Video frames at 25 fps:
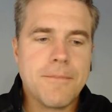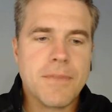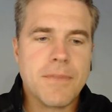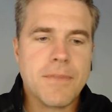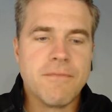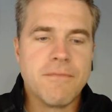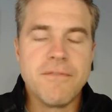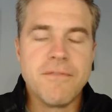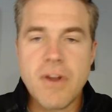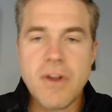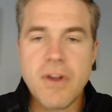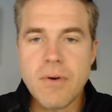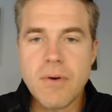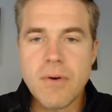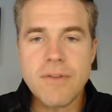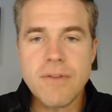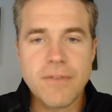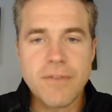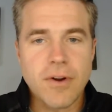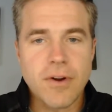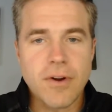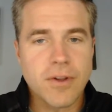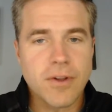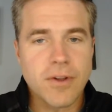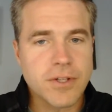Very,
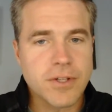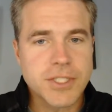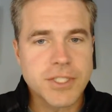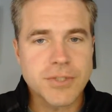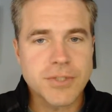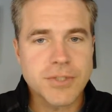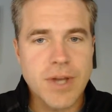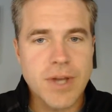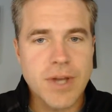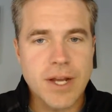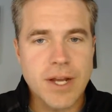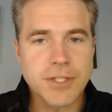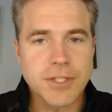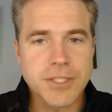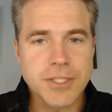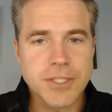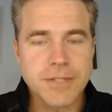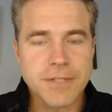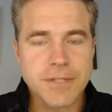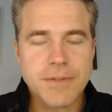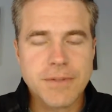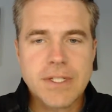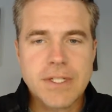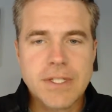very good strategy.